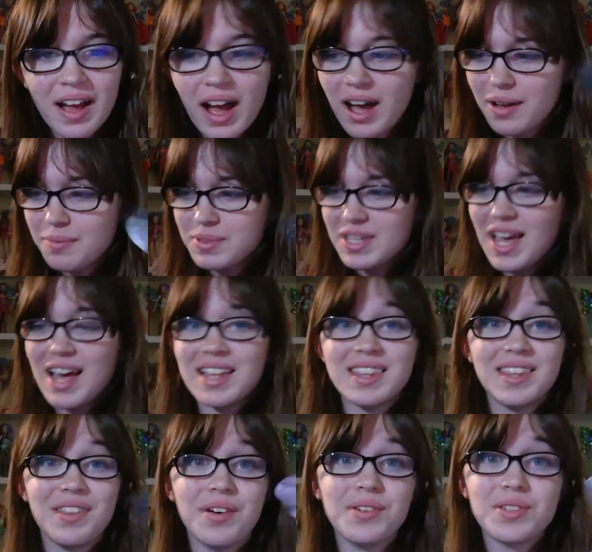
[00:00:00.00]
Um, so yeah,
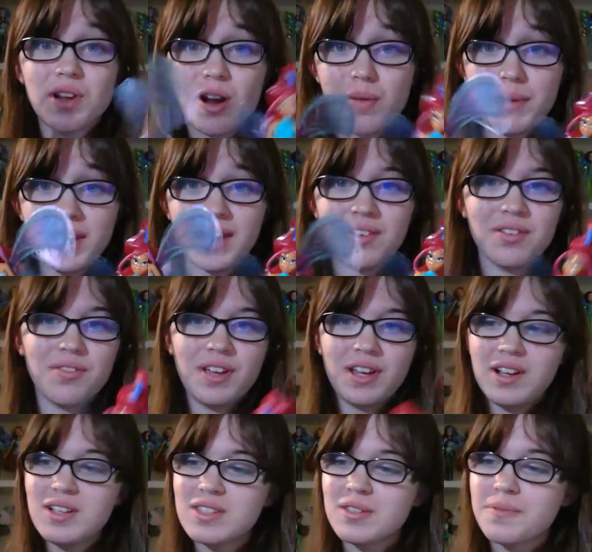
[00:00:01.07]
those are my Kinder
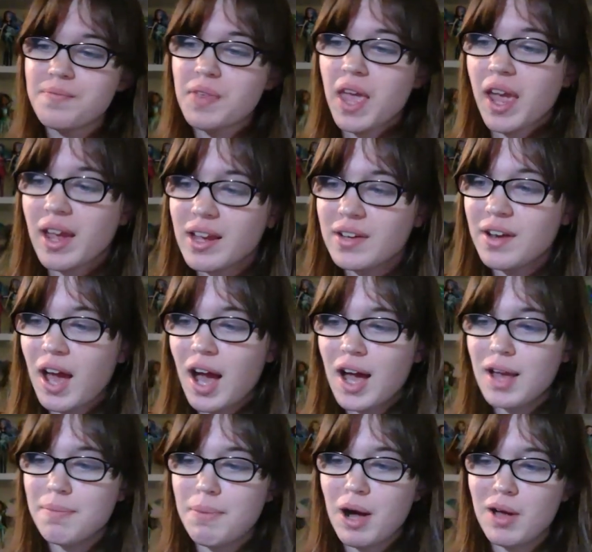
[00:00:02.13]
figures, and
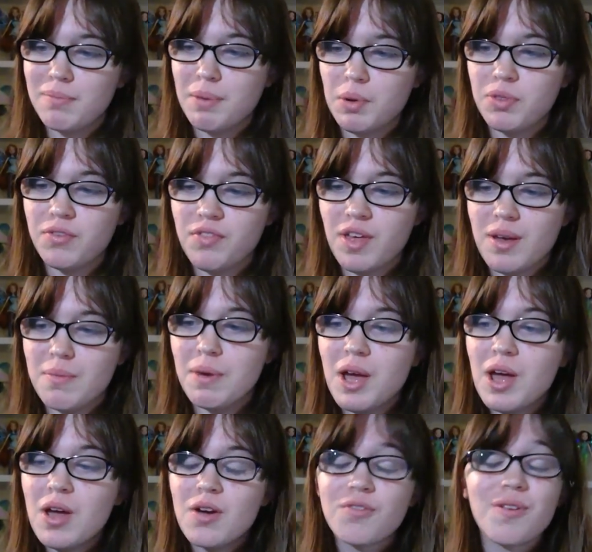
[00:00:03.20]
I bought both of them
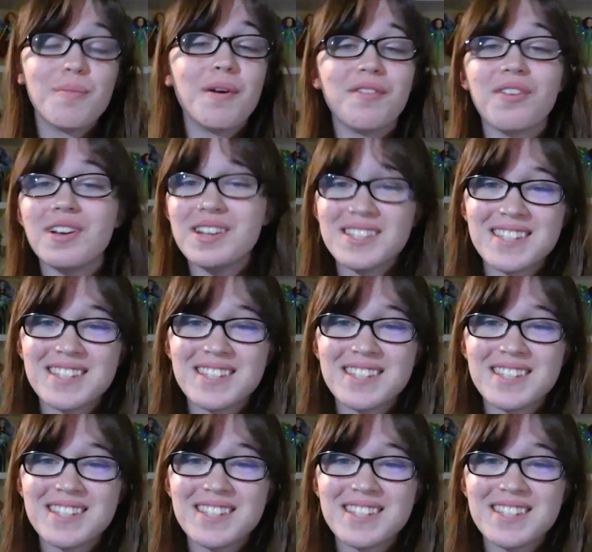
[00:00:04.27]
from my friend